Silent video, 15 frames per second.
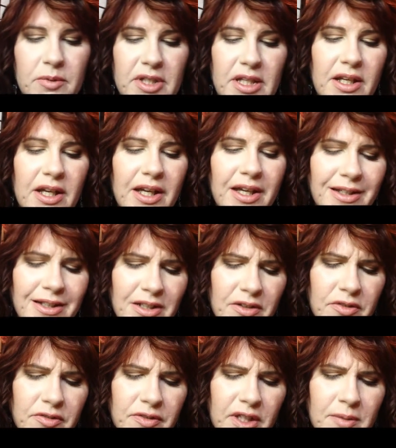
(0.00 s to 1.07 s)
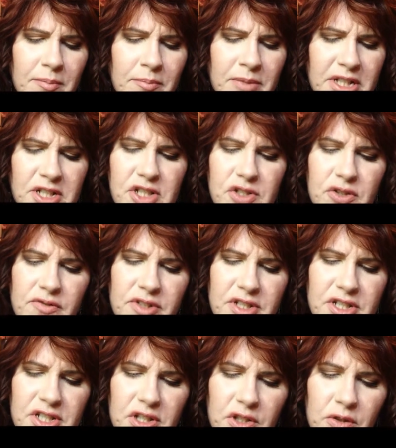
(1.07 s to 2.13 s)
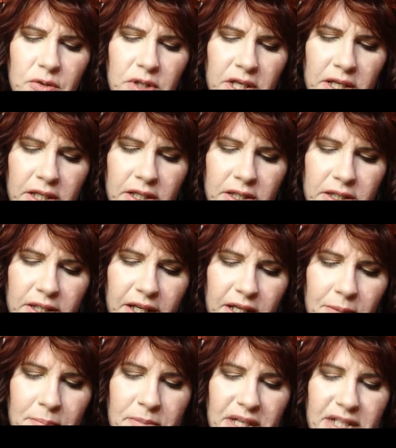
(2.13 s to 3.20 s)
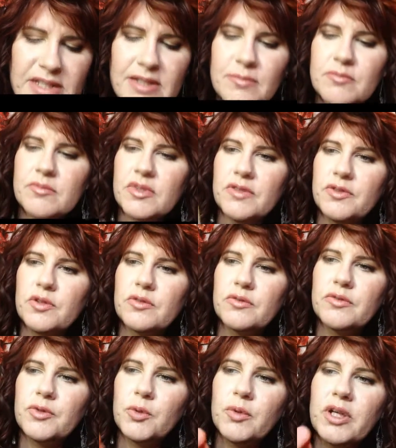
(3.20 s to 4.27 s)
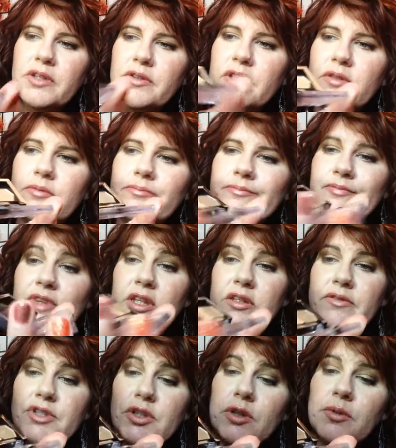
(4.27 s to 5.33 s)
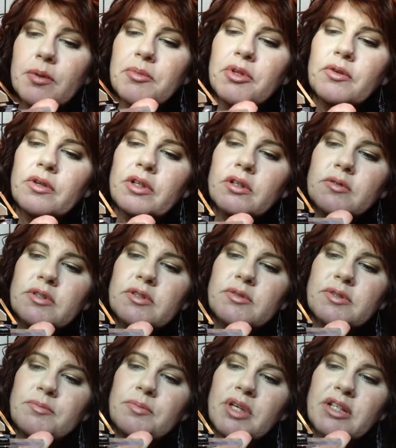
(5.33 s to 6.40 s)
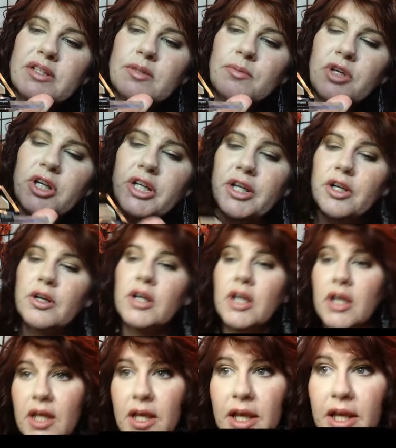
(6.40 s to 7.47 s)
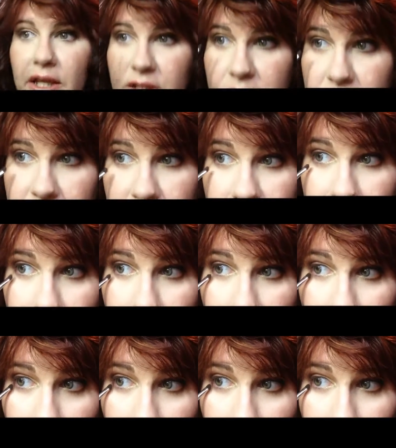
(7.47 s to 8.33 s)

we get kind of a mixture of the two. Kind of mix them. If you want, you can show you what I'm doing. Mix them right here and then